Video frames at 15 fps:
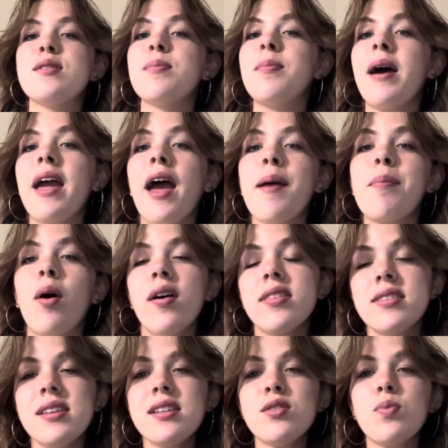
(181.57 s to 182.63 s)
my
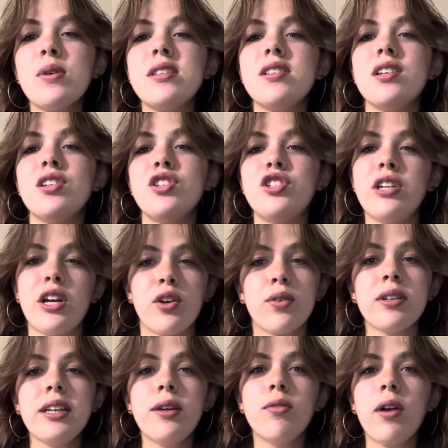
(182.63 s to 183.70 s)
hypothesis was
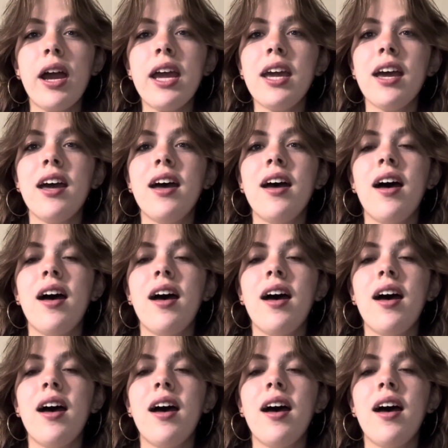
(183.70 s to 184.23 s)
generally right.